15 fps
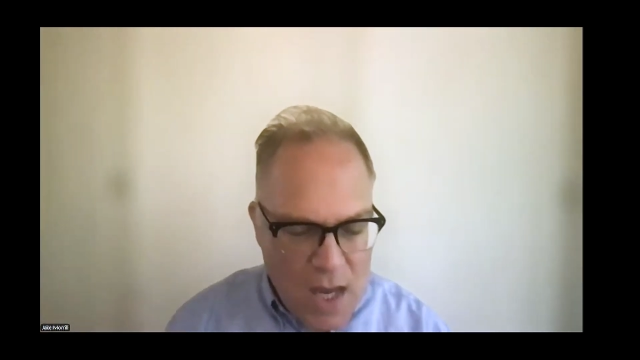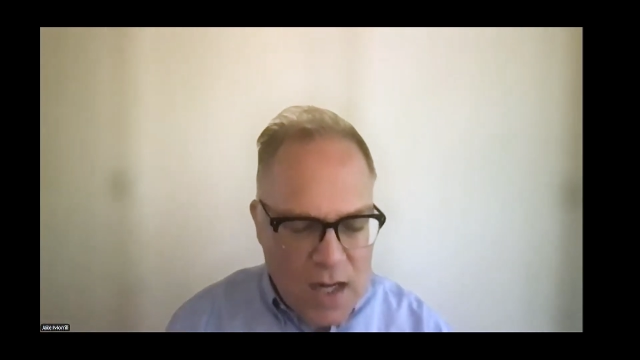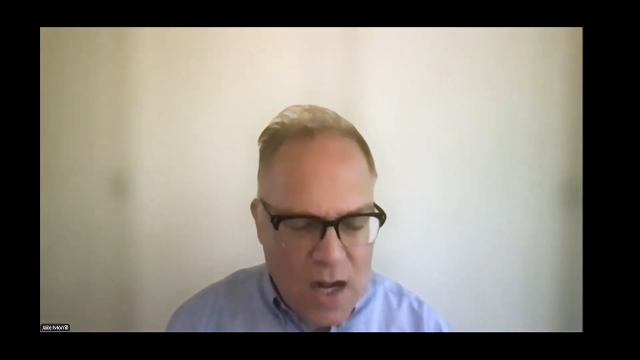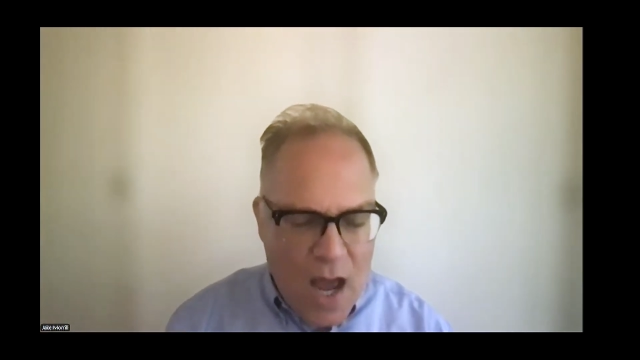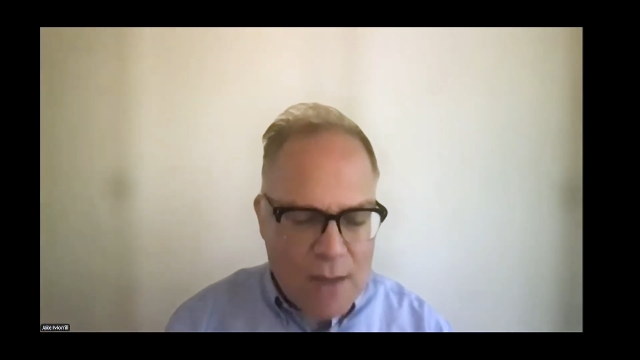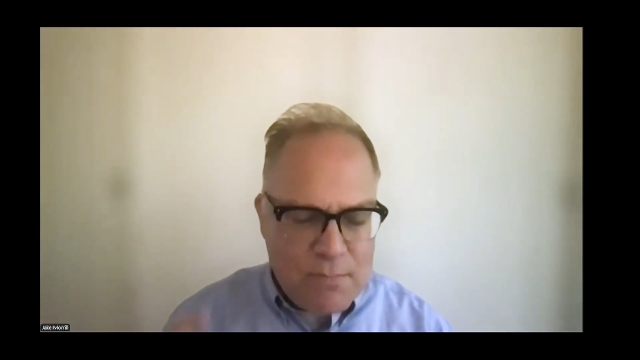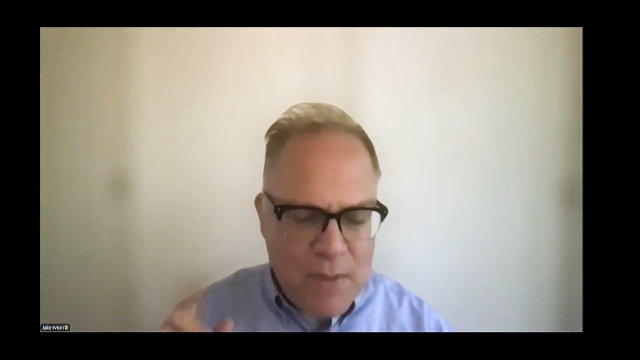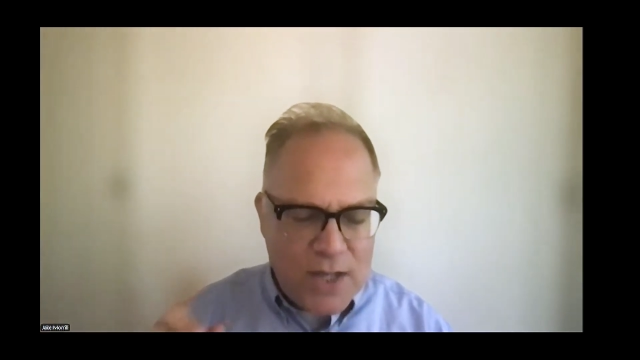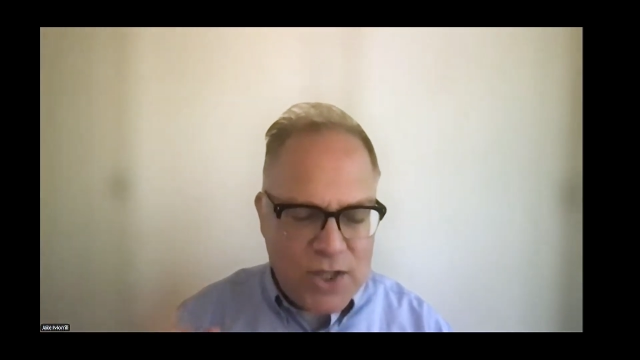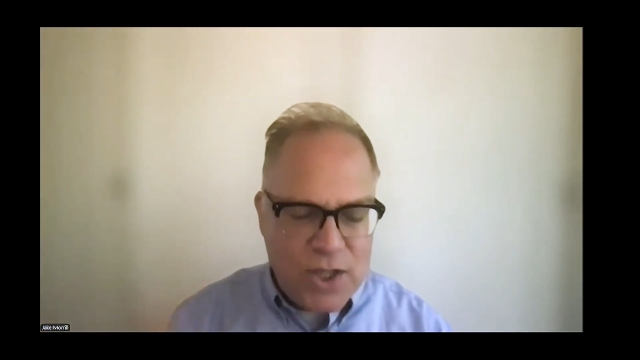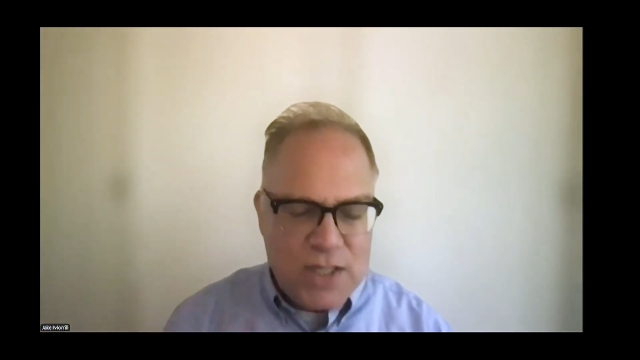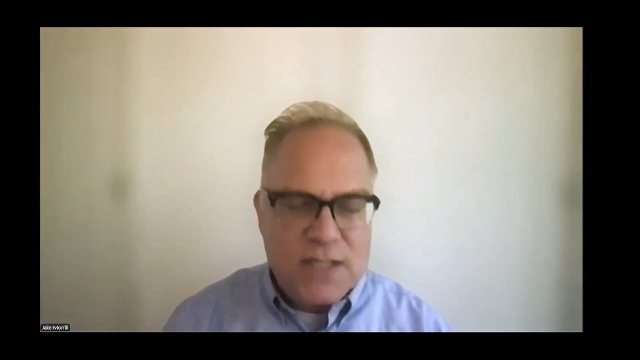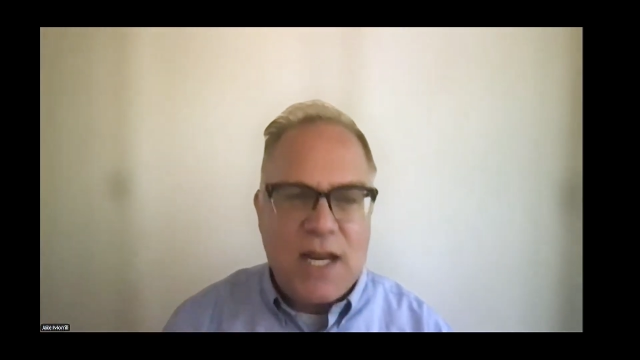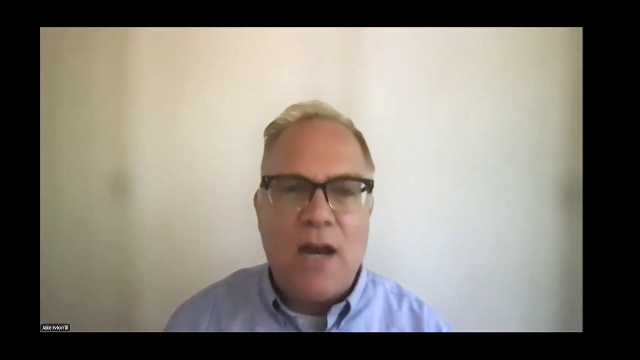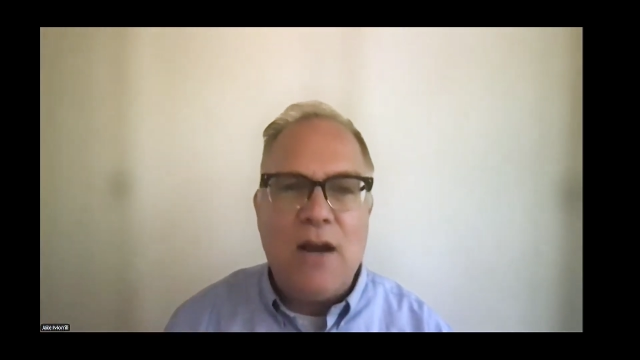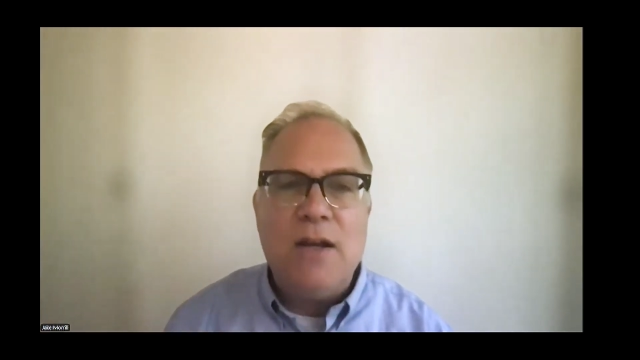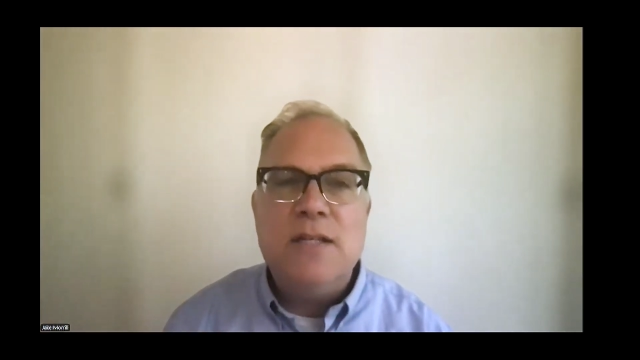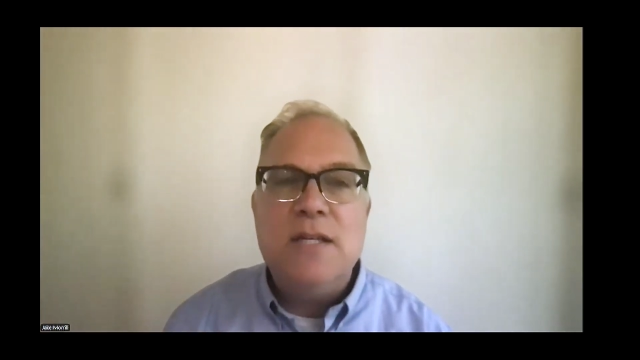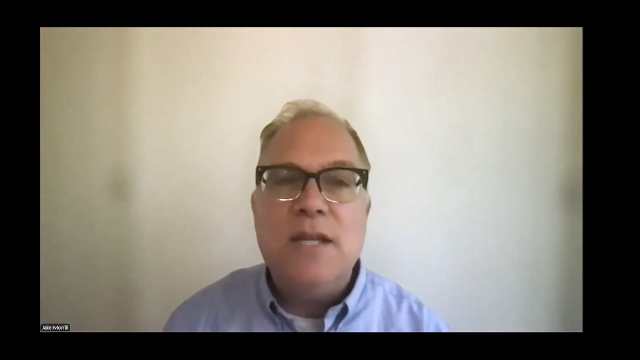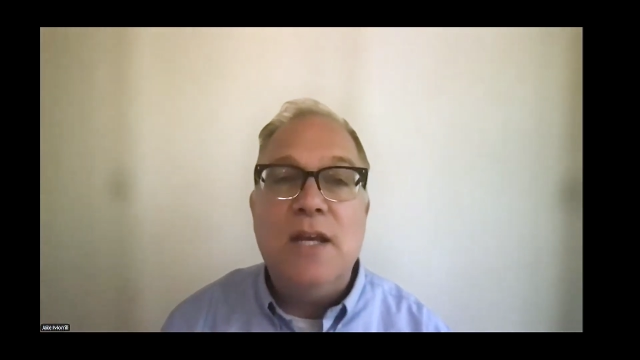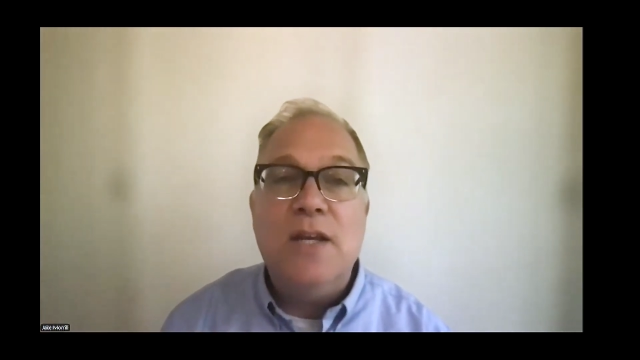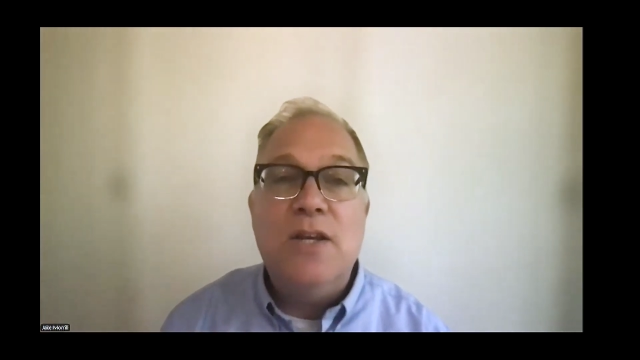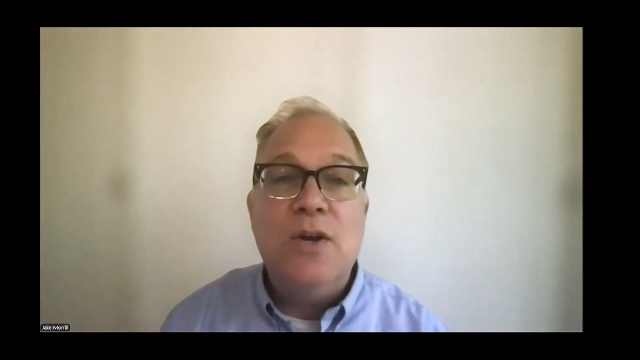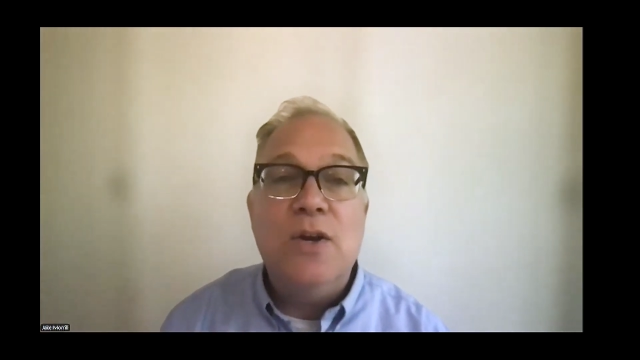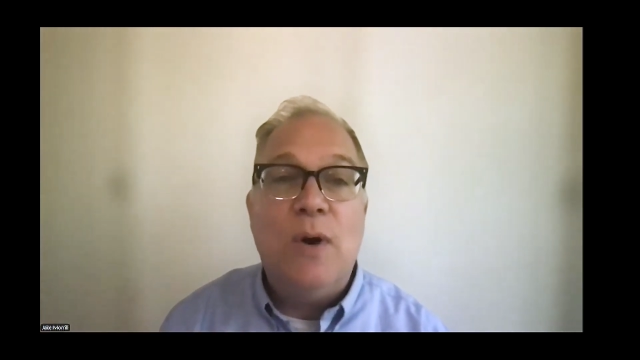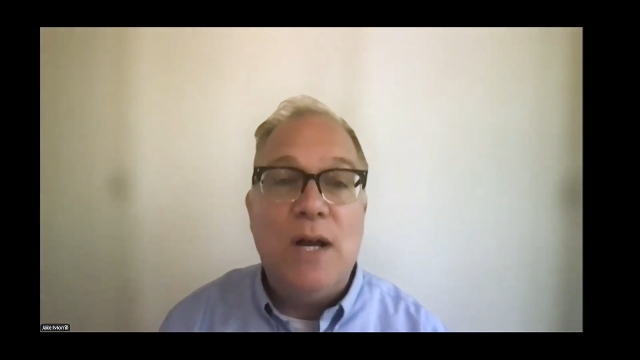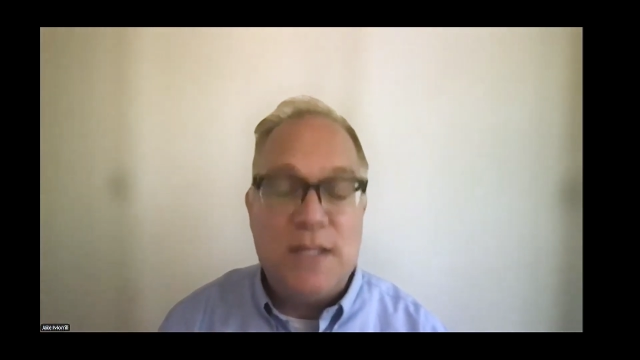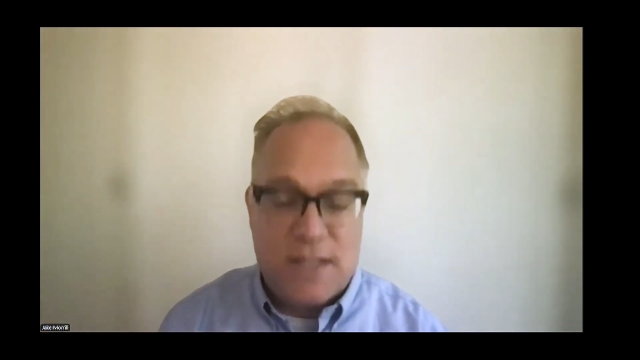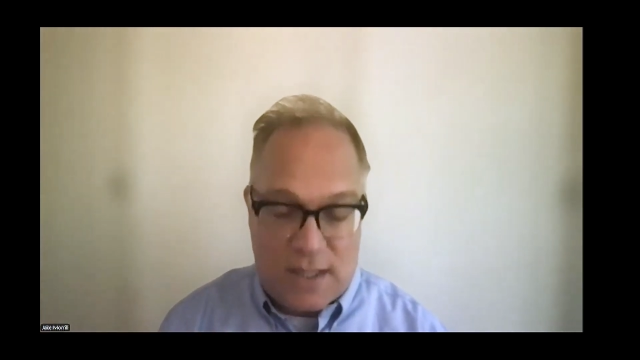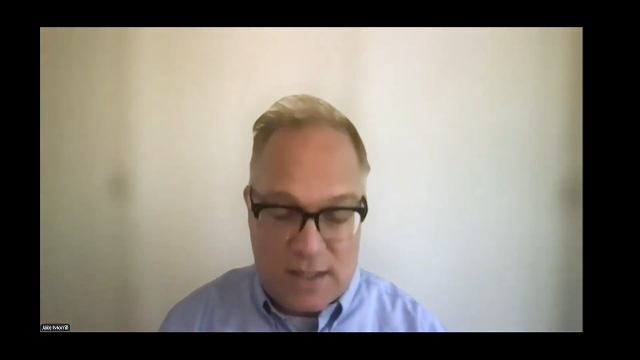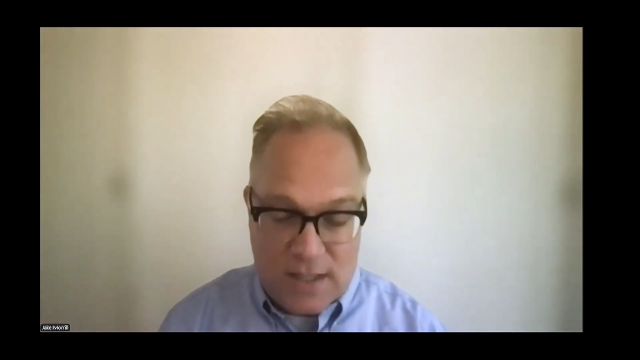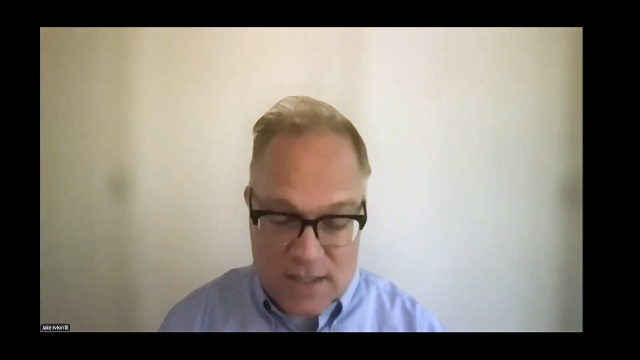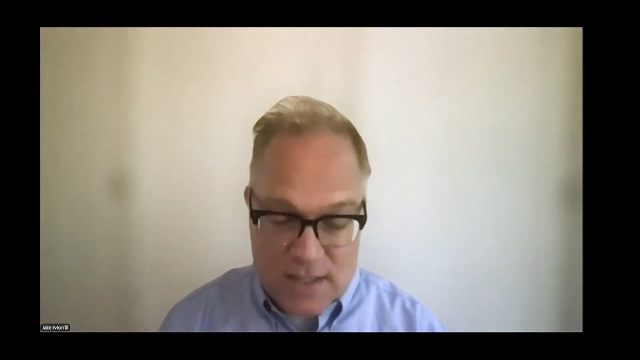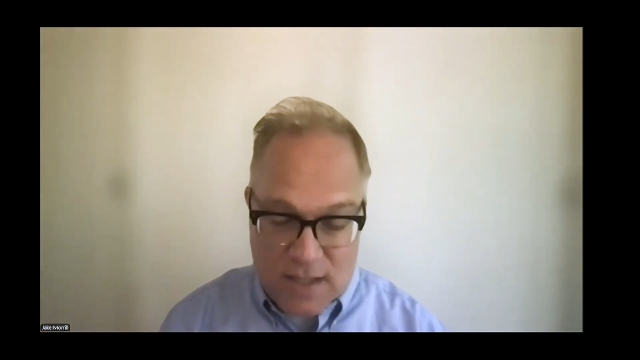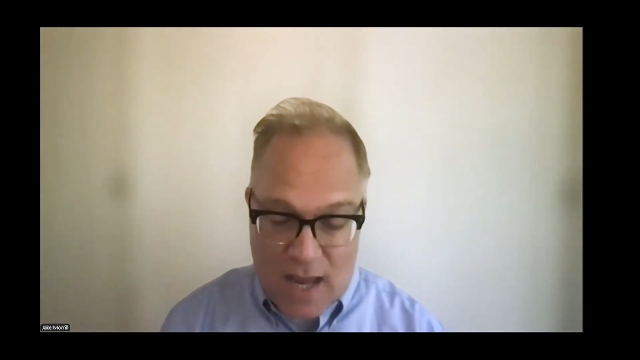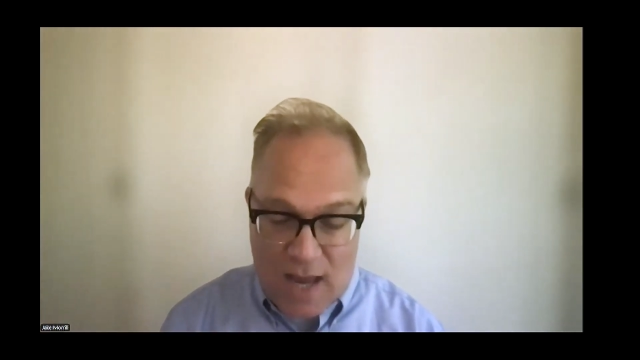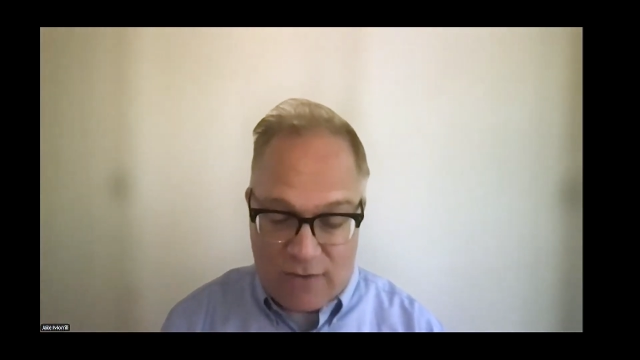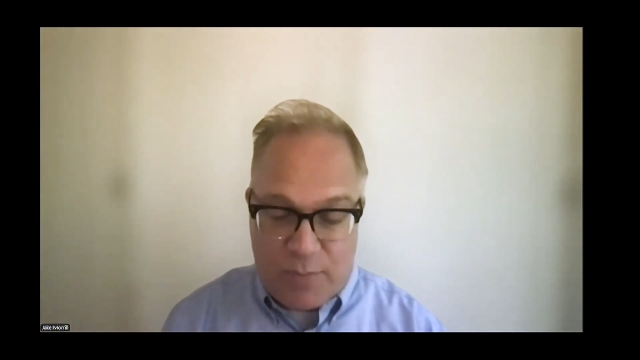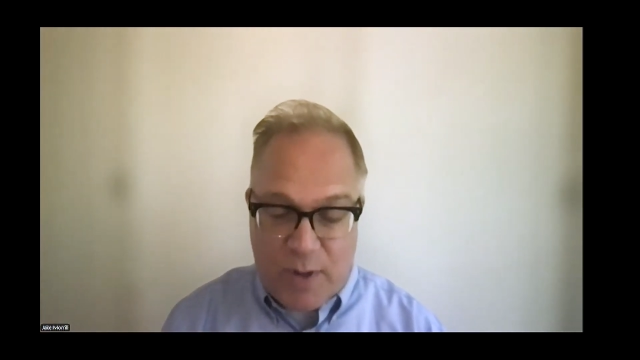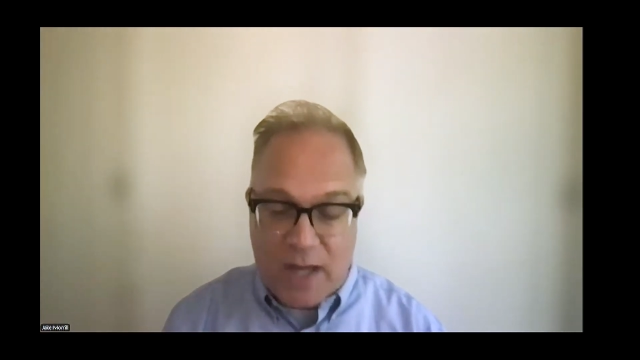Not much is guaranteed to us in this life,